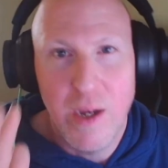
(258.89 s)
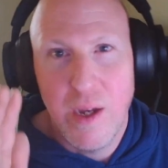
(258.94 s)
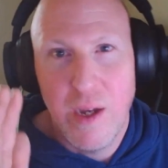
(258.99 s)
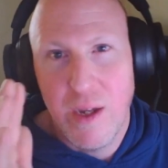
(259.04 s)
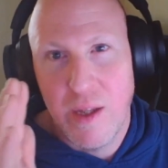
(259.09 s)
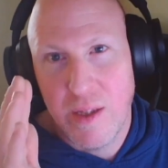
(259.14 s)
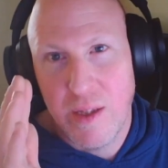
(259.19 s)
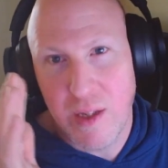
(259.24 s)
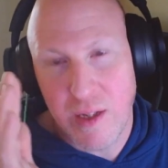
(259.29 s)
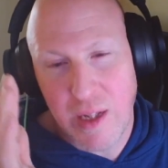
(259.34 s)

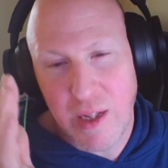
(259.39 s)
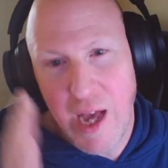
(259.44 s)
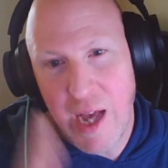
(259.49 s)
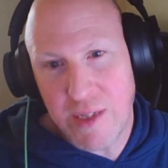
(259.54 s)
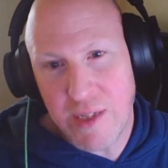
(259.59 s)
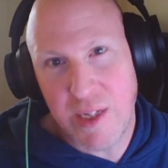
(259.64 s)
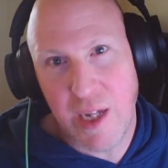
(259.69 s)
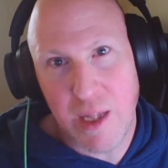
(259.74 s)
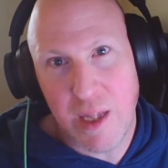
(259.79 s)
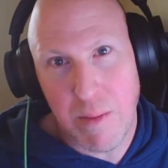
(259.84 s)
The
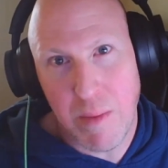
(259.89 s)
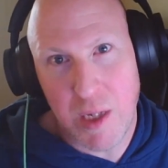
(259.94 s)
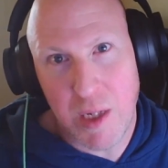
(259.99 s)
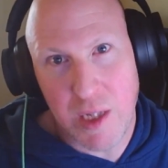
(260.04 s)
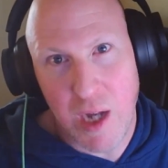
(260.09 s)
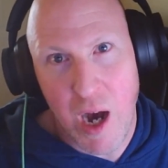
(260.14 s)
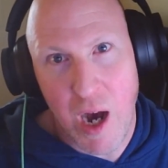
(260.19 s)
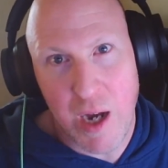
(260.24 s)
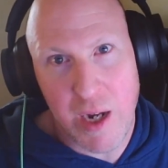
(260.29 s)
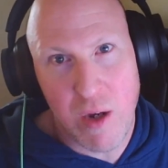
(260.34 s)
last day of the month
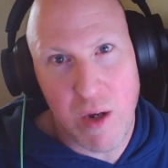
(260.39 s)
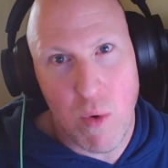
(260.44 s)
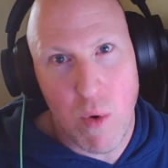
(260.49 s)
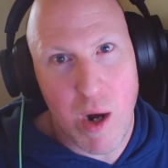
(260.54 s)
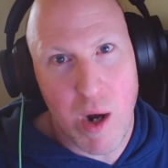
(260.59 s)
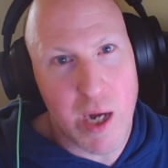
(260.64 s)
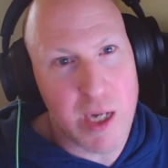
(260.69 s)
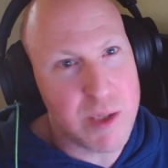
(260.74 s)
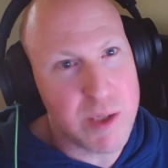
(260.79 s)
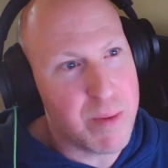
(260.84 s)

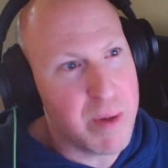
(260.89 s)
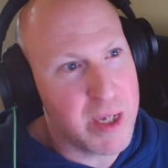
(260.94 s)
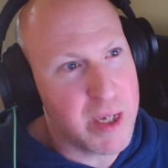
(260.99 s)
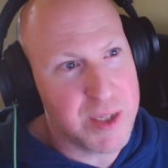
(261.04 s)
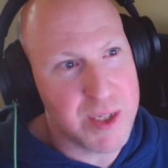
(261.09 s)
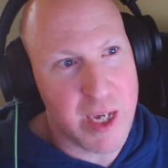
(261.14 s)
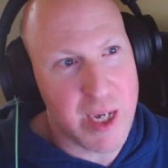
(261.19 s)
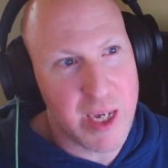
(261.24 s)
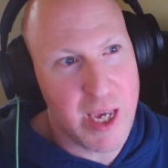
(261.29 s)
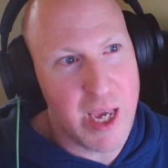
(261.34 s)
audio-wise,
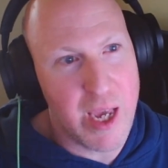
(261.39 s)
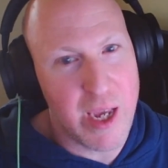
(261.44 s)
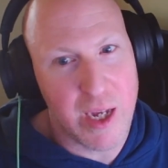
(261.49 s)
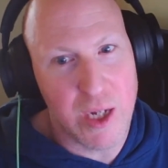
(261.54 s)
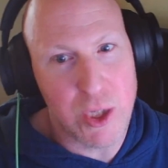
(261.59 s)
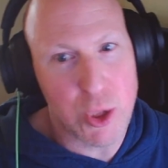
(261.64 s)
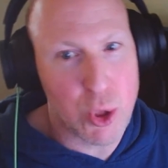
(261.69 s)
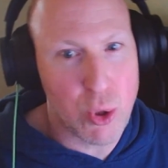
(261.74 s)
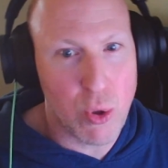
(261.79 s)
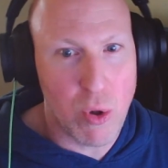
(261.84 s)
because I can't
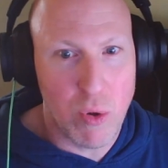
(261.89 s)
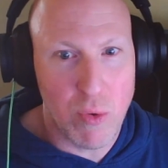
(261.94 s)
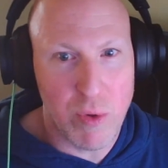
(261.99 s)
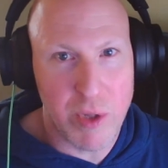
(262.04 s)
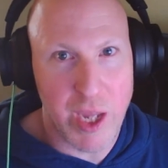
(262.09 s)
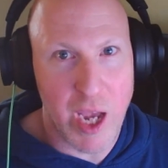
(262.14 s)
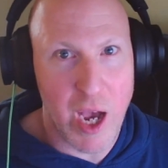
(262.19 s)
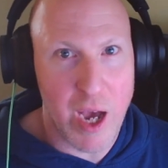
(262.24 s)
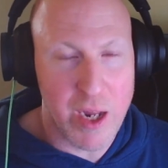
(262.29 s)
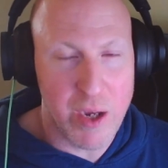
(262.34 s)
control when
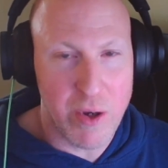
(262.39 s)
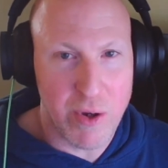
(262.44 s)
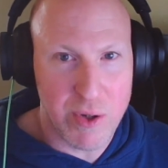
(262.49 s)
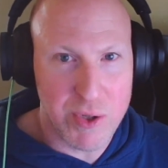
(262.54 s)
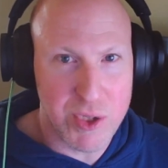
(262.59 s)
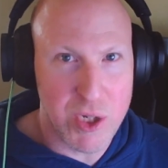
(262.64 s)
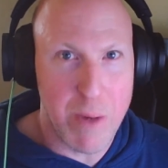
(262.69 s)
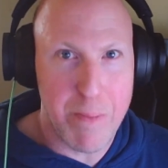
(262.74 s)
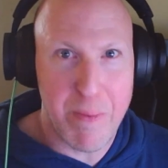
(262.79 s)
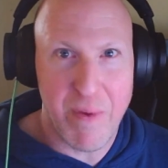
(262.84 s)
the audio
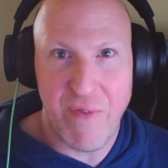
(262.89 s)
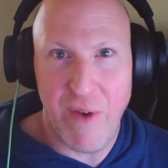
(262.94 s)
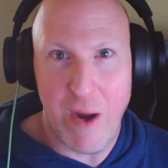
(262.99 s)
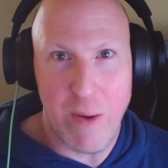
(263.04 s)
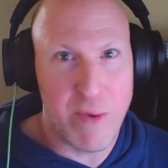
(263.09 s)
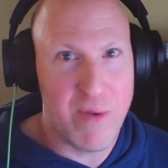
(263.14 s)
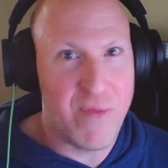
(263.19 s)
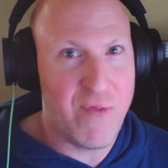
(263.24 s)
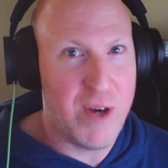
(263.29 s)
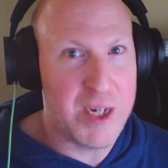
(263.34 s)
goes up. If I
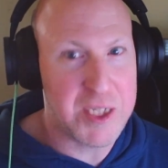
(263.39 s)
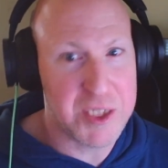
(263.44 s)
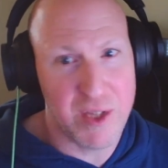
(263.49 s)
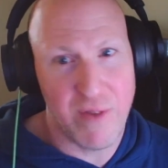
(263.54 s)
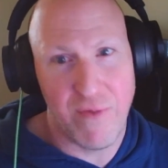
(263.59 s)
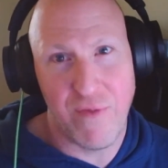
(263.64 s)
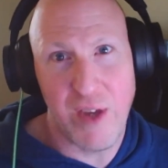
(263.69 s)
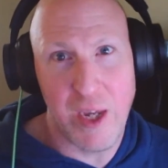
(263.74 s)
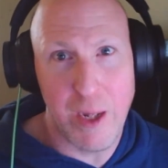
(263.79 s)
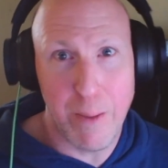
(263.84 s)
refresh the
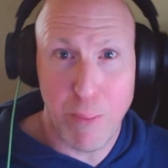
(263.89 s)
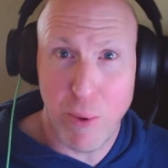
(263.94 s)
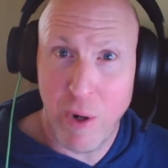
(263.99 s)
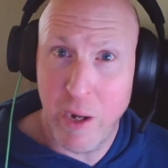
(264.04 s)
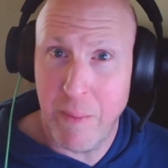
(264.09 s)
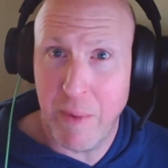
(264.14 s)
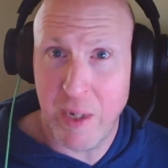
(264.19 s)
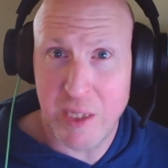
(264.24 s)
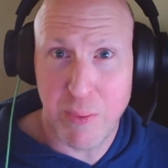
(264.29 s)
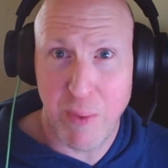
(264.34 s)
feed, pretty
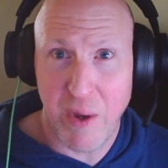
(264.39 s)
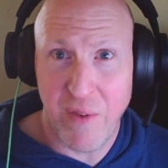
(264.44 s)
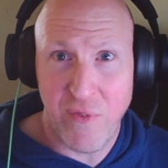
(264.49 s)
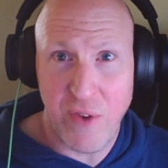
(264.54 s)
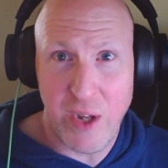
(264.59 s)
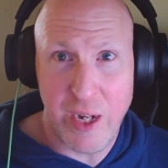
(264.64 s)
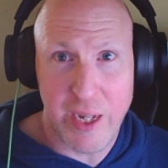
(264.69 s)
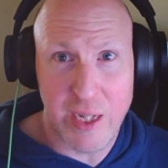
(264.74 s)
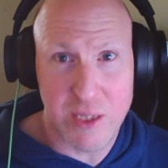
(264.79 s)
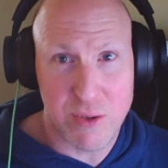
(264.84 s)
much my
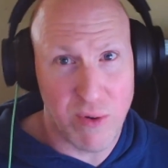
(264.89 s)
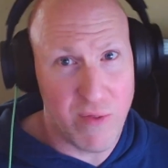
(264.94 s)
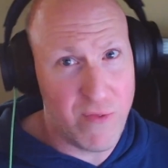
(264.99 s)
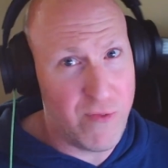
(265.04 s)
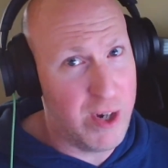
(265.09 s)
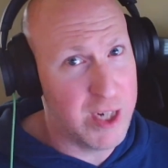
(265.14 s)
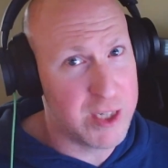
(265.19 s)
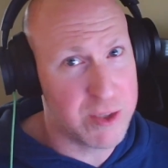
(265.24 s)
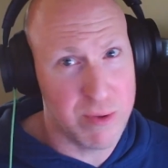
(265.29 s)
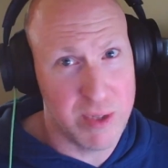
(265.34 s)
feed gets
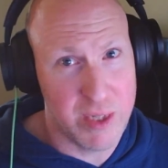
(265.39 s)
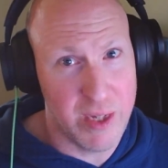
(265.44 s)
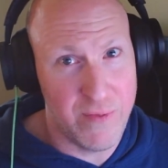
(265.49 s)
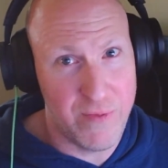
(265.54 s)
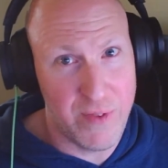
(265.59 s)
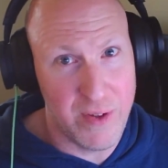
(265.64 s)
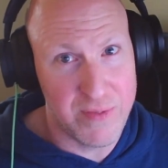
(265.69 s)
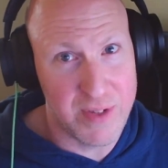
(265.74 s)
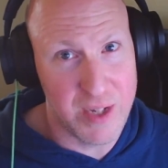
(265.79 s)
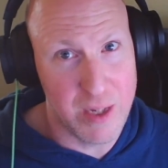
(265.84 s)
refreshed within
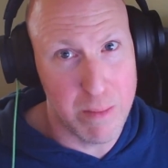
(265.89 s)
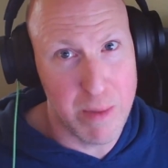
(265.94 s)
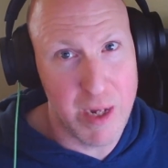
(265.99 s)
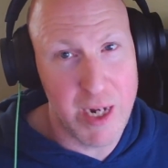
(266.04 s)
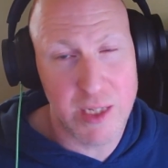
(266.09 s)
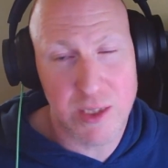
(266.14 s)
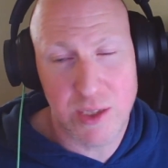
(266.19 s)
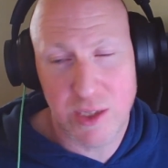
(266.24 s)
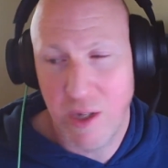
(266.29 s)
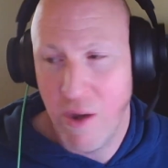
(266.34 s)
15
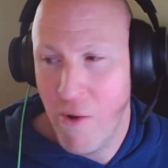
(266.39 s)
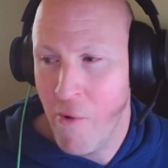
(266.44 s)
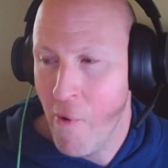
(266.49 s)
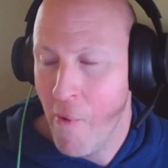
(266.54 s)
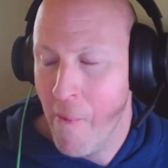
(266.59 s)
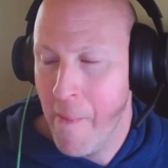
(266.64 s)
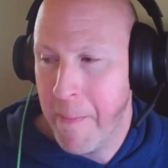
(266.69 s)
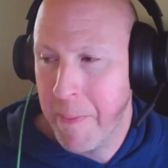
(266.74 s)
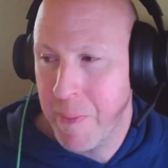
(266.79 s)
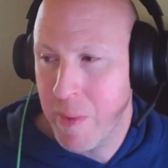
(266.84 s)
minutes.
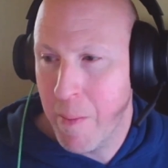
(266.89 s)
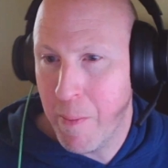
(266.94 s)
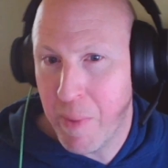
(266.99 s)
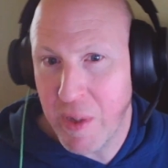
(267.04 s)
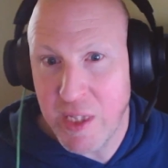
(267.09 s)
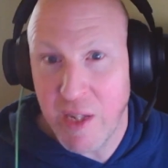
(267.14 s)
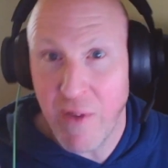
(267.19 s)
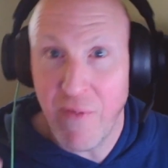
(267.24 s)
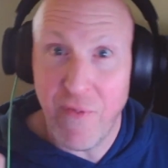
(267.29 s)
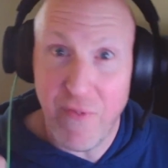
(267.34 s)

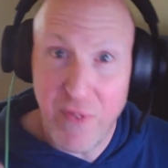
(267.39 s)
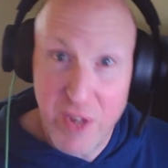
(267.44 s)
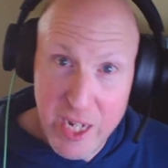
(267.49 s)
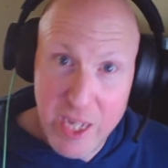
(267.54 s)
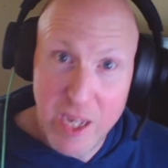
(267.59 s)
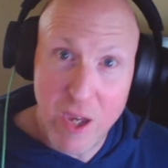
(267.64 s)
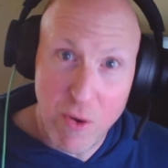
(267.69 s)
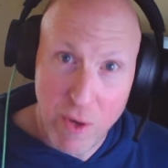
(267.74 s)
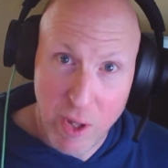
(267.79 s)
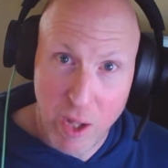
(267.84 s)
But the
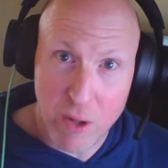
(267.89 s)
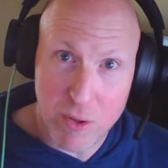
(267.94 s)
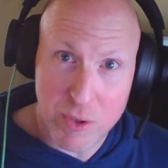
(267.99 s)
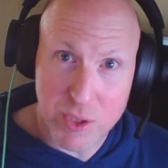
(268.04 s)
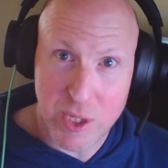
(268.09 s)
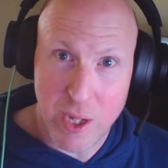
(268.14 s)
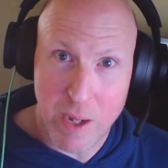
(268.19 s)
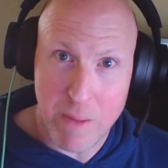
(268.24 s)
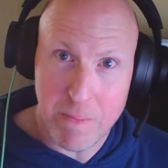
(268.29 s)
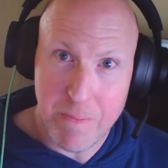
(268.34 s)
video
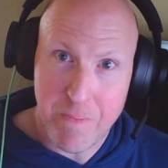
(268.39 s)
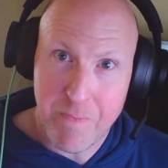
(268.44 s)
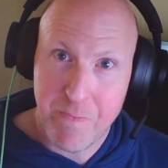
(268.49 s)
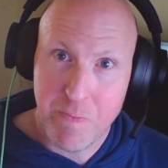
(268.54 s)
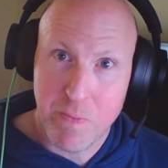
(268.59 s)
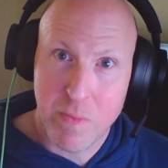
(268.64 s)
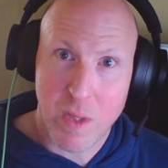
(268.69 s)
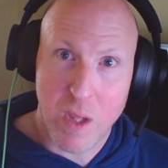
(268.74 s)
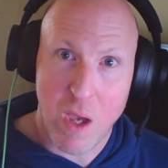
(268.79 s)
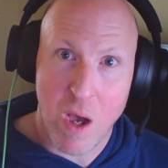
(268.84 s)
goes up
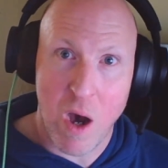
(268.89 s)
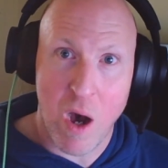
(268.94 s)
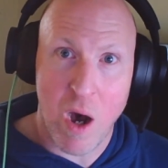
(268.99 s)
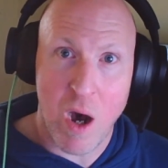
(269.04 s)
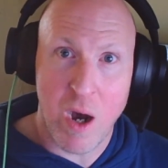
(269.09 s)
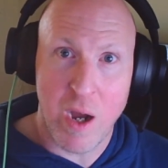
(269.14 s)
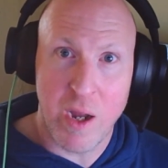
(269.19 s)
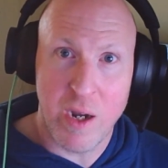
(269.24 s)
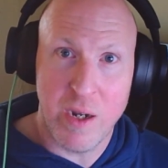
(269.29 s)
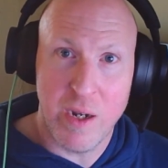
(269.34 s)

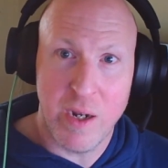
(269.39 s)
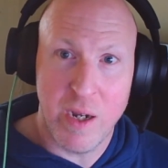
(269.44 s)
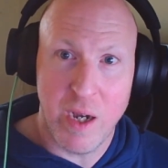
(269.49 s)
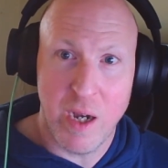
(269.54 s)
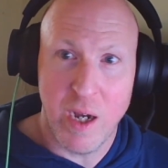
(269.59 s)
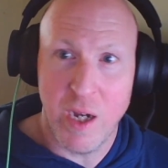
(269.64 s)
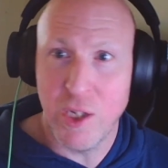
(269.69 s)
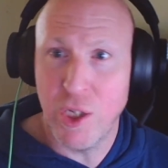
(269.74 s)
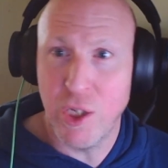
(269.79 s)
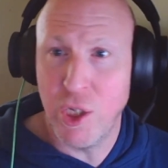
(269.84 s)
on
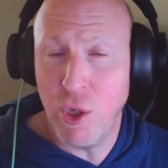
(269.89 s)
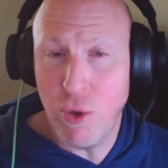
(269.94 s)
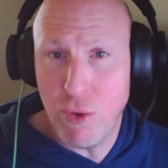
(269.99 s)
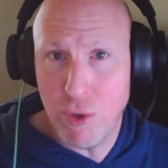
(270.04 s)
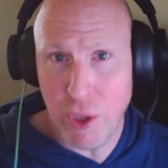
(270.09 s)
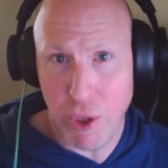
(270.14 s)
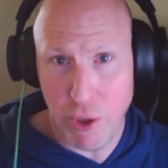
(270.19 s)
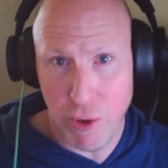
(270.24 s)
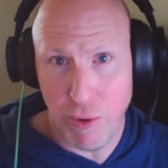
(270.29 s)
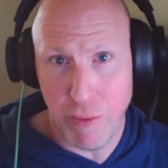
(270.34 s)

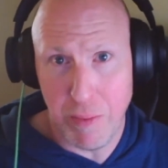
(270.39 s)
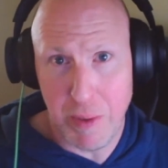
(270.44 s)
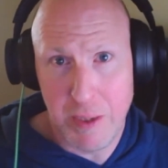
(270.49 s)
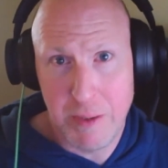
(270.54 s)
YouTube